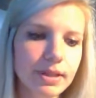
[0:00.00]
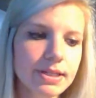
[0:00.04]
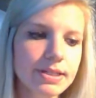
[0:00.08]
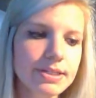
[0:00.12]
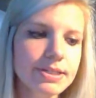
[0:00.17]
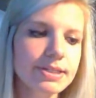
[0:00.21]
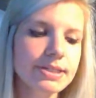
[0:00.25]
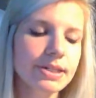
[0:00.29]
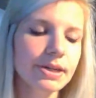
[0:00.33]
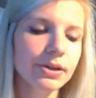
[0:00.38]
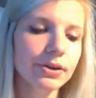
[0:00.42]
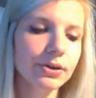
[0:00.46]

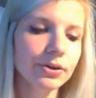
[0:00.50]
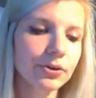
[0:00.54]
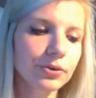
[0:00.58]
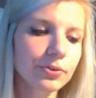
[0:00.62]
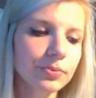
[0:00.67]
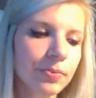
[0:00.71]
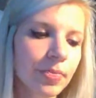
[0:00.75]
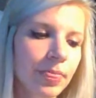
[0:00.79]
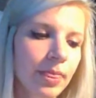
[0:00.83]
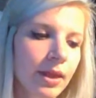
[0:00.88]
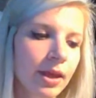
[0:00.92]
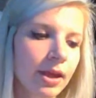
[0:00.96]

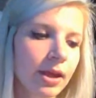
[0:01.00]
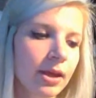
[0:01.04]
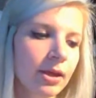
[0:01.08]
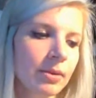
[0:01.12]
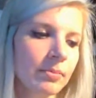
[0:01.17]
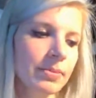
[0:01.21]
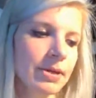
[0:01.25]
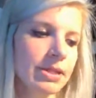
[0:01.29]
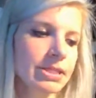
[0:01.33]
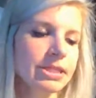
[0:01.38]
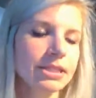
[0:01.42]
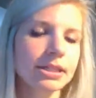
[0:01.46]
So
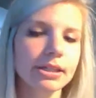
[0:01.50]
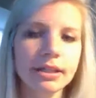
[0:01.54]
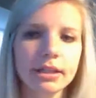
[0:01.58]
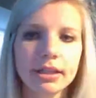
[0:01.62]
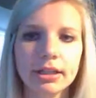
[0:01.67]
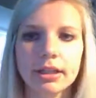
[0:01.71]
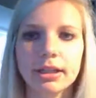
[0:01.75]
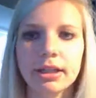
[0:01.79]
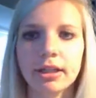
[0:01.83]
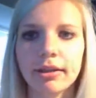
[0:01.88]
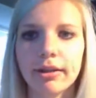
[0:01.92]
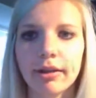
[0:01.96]

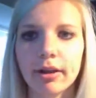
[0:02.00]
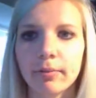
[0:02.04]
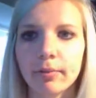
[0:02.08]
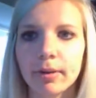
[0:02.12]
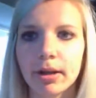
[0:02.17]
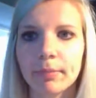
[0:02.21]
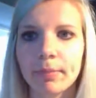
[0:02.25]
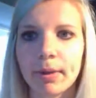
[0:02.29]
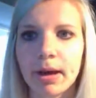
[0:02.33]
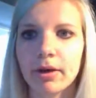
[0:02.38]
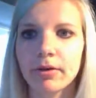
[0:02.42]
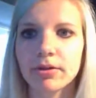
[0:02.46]
basically, a little
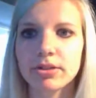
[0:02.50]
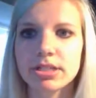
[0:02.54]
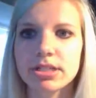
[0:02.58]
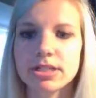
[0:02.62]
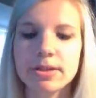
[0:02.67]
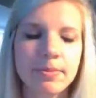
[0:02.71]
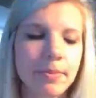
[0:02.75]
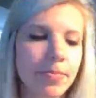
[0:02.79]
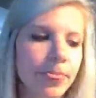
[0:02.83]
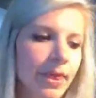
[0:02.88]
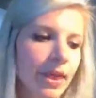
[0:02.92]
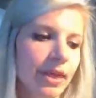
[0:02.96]
bit about
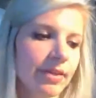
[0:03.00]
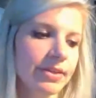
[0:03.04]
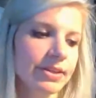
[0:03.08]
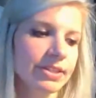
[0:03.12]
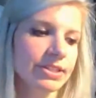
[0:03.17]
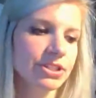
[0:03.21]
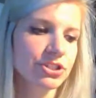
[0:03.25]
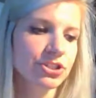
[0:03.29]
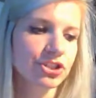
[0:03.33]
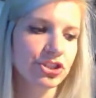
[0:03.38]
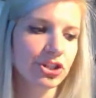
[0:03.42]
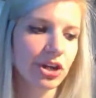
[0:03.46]

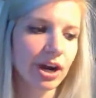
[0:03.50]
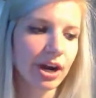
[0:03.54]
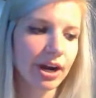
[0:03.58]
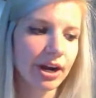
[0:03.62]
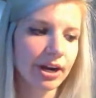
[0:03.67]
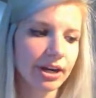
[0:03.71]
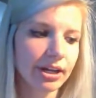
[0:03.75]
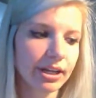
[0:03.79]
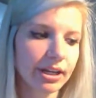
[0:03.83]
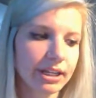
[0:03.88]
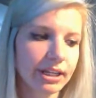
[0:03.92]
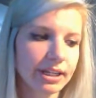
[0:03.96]
this
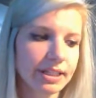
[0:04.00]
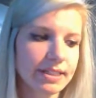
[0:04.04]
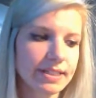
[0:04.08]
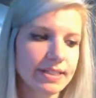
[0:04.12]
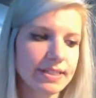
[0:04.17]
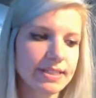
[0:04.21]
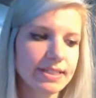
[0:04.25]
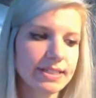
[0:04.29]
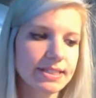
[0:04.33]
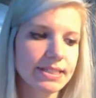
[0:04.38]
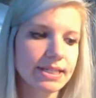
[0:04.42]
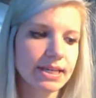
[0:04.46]
chart
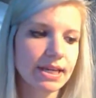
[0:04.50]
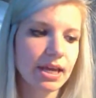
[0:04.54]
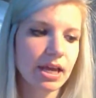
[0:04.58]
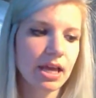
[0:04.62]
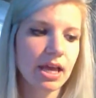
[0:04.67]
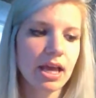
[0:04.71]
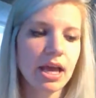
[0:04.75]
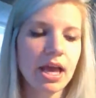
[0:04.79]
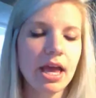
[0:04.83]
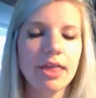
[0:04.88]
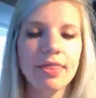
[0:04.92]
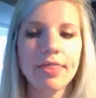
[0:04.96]
is
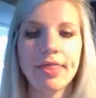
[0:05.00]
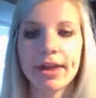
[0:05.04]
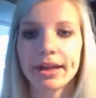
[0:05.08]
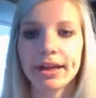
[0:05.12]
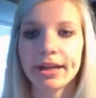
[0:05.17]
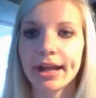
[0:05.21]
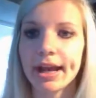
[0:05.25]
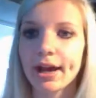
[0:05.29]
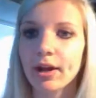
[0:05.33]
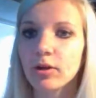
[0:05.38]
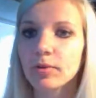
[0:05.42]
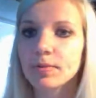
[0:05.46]
that
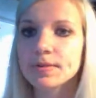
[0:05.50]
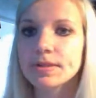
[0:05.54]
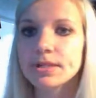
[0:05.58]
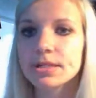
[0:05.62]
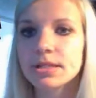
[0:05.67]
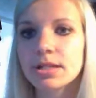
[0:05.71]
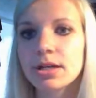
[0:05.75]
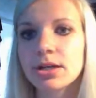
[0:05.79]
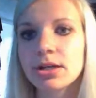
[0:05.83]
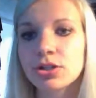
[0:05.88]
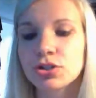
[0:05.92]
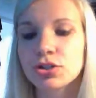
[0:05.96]
it
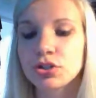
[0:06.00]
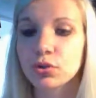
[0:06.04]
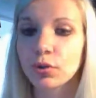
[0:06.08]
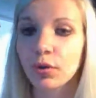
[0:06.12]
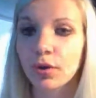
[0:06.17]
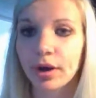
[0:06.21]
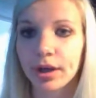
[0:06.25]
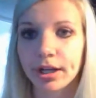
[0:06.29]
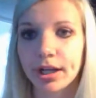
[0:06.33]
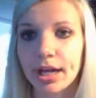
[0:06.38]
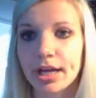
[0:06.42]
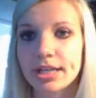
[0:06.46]
helps to
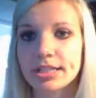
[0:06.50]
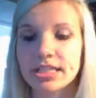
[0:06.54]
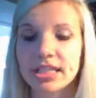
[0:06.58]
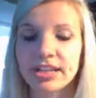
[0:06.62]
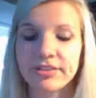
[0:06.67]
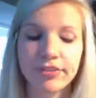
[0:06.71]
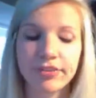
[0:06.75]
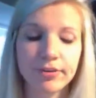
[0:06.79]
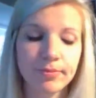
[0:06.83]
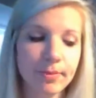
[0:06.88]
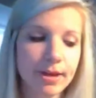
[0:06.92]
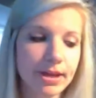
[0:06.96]
organize
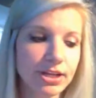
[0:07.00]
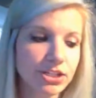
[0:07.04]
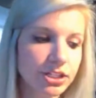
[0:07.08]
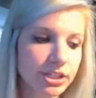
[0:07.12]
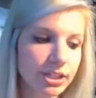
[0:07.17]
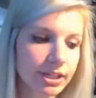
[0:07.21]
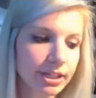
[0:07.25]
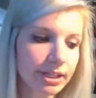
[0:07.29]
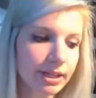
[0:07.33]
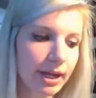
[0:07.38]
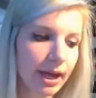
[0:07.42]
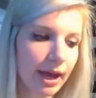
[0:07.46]

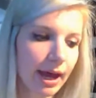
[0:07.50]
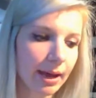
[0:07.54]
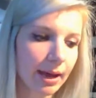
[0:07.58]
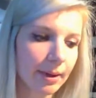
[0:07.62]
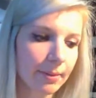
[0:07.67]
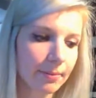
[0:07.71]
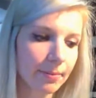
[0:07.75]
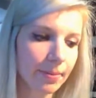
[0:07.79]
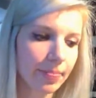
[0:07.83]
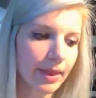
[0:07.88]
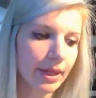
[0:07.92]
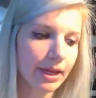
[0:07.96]
information.
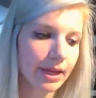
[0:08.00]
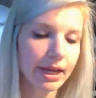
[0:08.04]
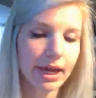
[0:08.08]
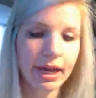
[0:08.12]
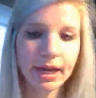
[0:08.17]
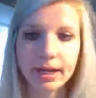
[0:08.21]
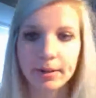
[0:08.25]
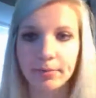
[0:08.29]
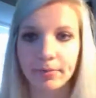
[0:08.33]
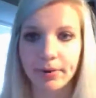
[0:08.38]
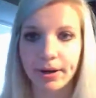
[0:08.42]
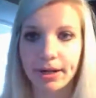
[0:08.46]
It
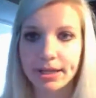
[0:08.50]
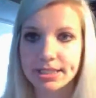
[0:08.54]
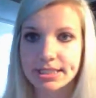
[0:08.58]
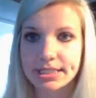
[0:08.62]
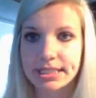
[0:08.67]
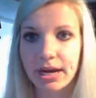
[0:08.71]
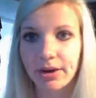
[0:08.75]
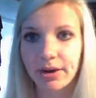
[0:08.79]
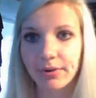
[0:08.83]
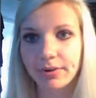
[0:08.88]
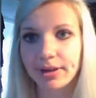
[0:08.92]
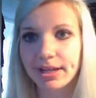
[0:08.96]
kind of breaks
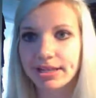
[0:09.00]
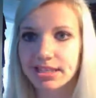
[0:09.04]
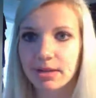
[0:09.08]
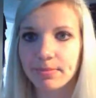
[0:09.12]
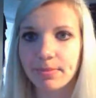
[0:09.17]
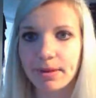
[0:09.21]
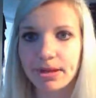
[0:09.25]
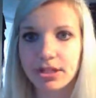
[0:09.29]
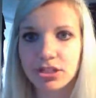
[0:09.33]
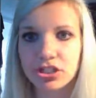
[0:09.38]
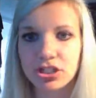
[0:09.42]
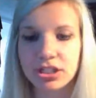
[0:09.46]
down, as I
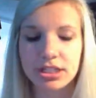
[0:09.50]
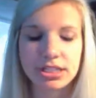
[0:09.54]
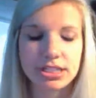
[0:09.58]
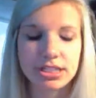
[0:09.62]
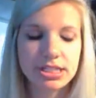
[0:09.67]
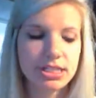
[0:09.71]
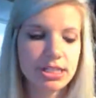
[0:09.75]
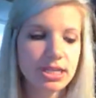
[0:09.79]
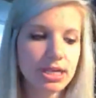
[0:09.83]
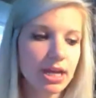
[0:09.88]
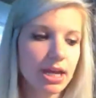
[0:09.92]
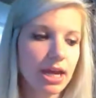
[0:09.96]

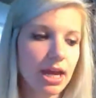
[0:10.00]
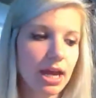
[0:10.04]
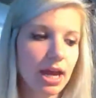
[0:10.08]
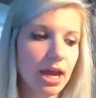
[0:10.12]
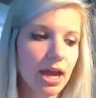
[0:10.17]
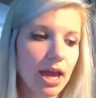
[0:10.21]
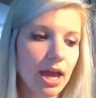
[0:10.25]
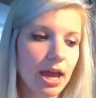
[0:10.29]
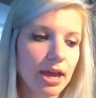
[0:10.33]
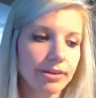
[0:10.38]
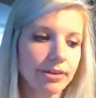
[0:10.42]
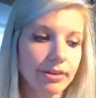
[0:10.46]
mentioned,
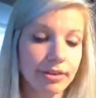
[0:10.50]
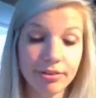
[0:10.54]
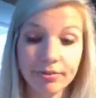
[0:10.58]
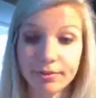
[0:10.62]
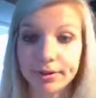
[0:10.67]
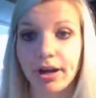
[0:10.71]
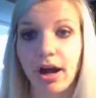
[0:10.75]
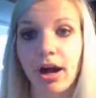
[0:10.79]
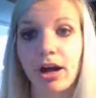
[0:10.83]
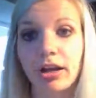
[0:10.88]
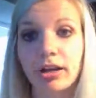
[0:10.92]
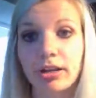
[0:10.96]
the 3
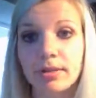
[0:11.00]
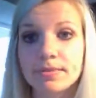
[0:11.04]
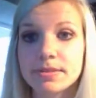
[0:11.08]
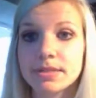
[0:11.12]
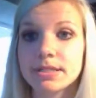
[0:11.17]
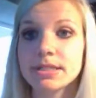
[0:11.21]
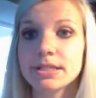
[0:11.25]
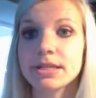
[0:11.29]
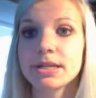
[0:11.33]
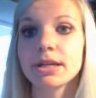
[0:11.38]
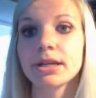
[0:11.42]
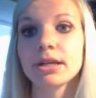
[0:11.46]

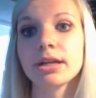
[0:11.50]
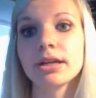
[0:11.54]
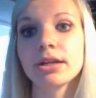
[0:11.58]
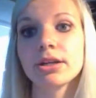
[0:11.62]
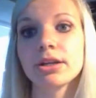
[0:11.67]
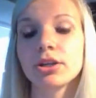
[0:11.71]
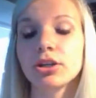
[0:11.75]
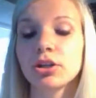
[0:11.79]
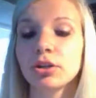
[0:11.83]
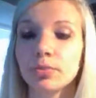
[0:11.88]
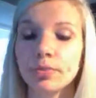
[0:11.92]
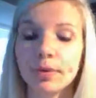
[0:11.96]
columns.
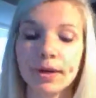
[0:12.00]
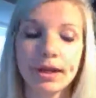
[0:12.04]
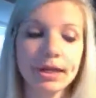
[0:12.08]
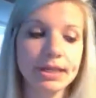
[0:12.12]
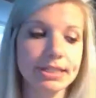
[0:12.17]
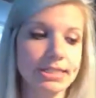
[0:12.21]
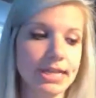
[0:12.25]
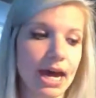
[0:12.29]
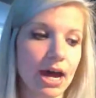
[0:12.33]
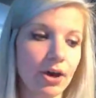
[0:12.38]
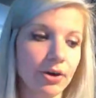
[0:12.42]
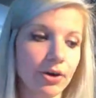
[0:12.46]
You break
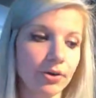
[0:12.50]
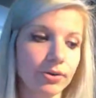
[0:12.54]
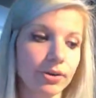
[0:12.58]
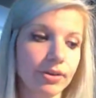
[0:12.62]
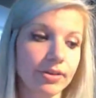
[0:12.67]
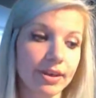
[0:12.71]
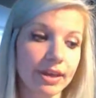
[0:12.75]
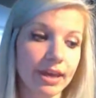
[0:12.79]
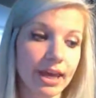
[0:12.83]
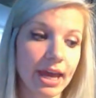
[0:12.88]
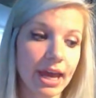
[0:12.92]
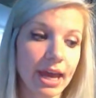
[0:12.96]
down
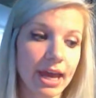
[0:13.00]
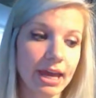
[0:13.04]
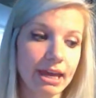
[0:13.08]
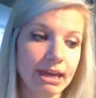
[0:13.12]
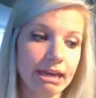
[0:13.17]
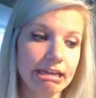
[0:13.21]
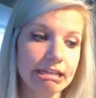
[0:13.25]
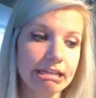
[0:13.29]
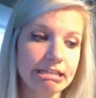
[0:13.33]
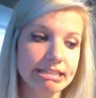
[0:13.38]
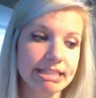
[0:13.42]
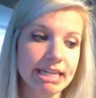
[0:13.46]
the
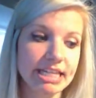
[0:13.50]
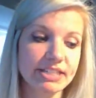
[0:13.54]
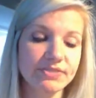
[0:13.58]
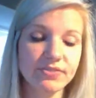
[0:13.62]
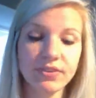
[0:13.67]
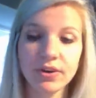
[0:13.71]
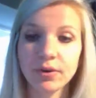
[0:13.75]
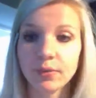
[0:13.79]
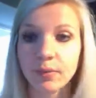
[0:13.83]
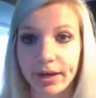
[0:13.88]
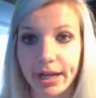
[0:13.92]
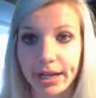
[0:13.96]
K stands
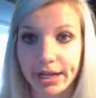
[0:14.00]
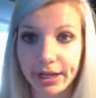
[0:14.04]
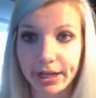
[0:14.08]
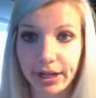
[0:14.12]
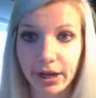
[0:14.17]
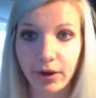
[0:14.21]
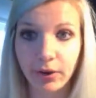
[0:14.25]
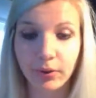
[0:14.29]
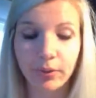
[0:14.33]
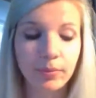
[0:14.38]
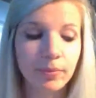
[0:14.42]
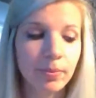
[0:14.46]
for what I
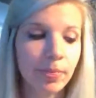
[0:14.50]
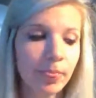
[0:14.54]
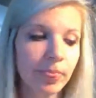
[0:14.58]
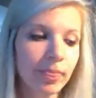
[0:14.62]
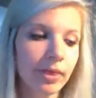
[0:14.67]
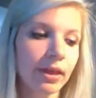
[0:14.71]
know.